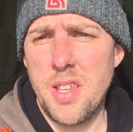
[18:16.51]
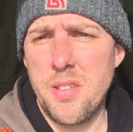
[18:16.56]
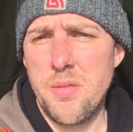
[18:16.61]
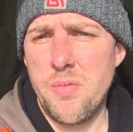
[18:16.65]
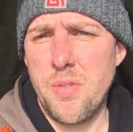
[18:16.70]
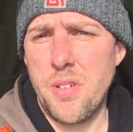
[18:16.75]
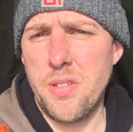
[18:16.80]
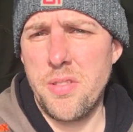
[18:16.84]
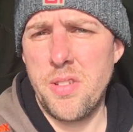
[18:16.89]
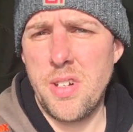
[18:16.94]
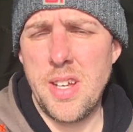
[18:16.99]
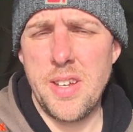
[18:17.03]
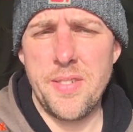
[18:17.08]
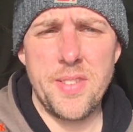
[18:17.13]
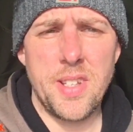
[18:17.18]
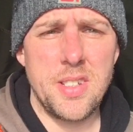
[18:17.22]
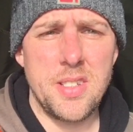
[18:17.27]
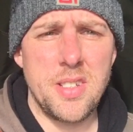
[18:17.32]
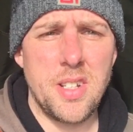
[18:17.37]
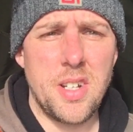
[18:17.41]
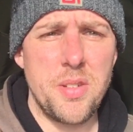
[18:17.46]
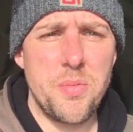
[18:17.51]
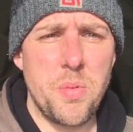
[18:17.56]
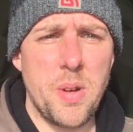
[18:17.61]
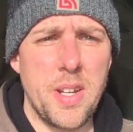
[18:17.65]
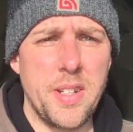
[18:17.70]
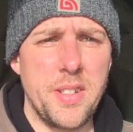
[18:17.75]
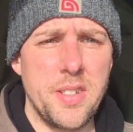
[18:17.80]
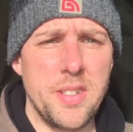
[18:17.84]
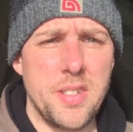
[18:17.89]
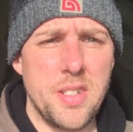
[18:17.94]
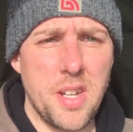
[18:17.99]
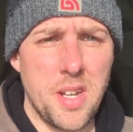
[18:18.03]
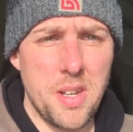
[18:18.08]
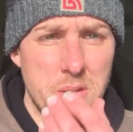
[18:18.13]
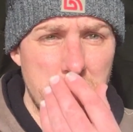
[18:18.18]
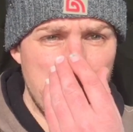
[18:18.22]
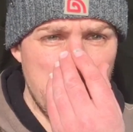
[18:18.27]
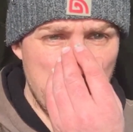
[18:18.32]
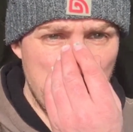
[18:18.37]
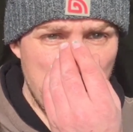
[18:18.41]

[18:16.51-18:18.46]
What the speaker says: rod on the left hand side went, so